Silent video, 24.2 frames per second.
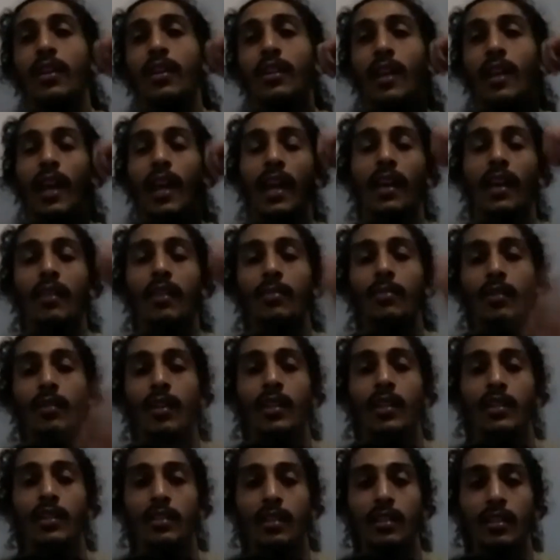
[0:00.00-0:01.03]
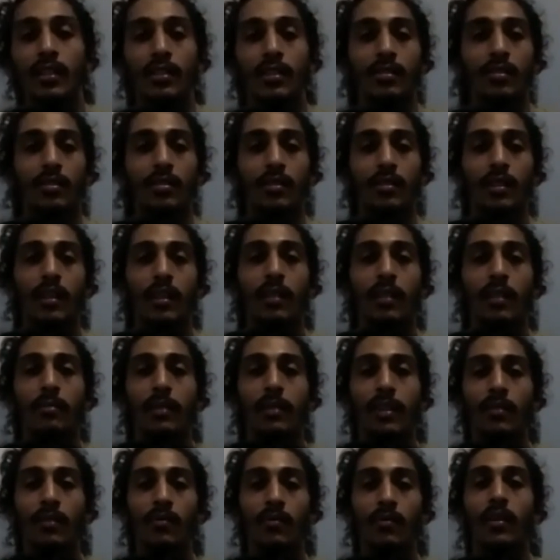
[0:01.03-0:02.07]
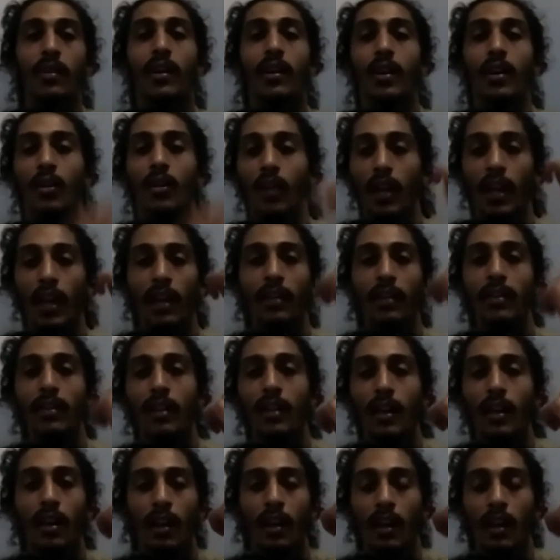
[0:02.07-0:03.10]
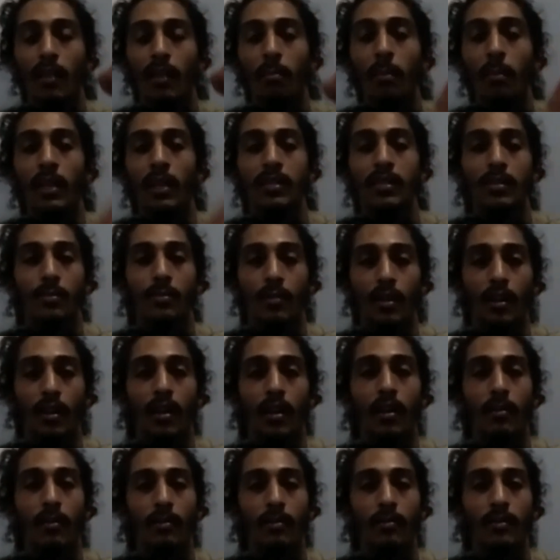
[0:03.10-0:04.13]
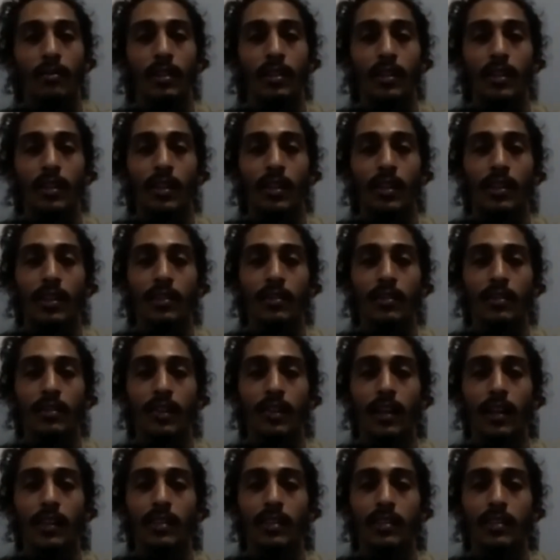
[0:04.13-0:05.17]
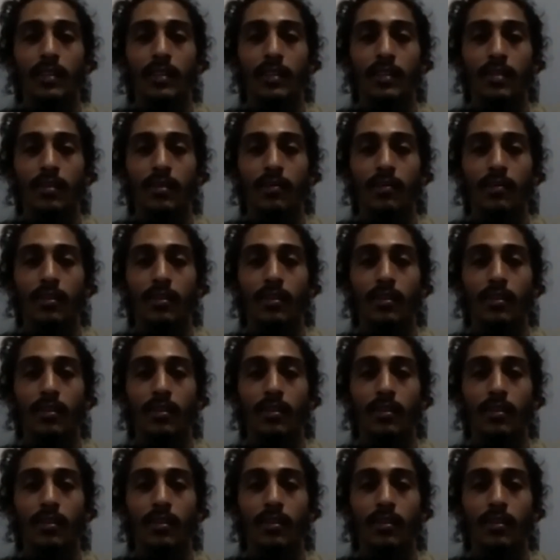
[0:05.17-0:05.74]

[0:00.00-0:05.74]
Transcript: the animal instinct starts to come in or oh I gotta gotta mess someone up. Like I gotta I gotta see someone.